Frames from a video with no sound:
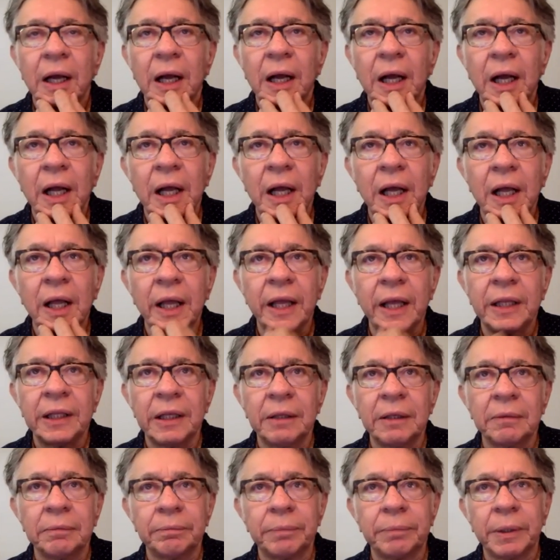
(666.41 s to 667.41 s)
uh, and
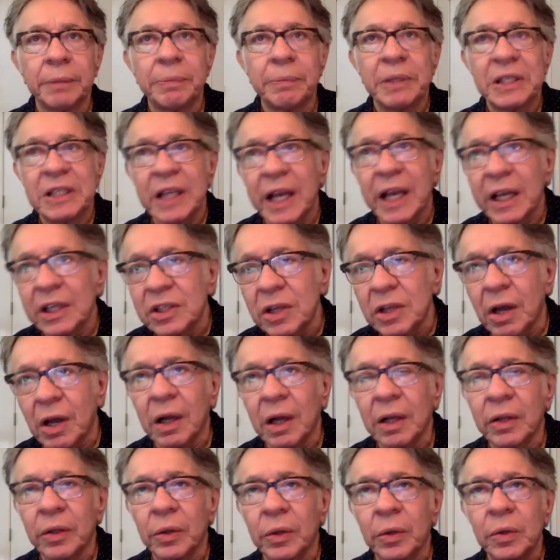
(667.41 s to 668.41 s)
then but besides
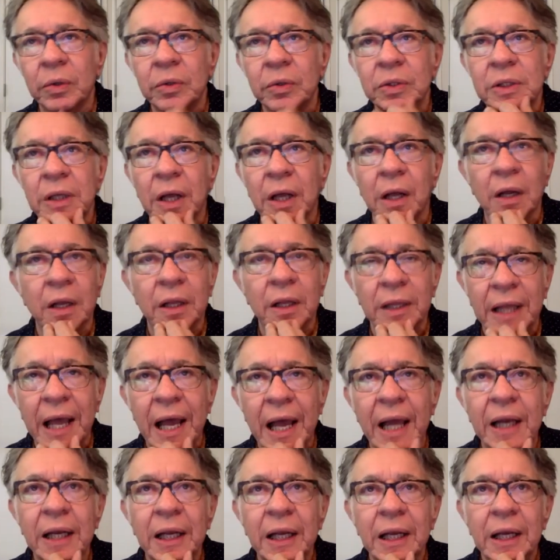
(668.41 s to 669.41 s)
all of those, all of
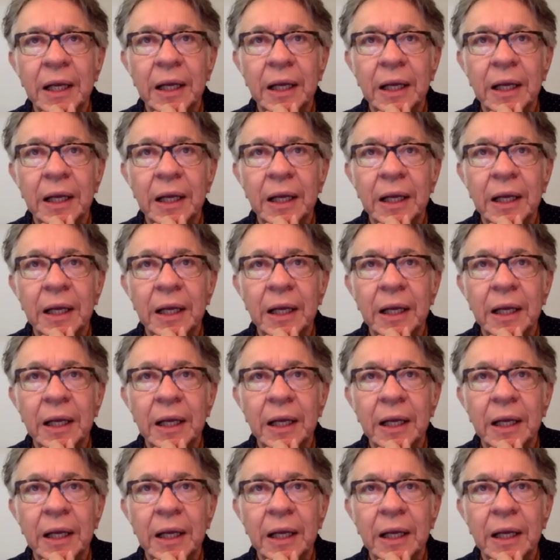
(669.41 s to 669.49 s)
that,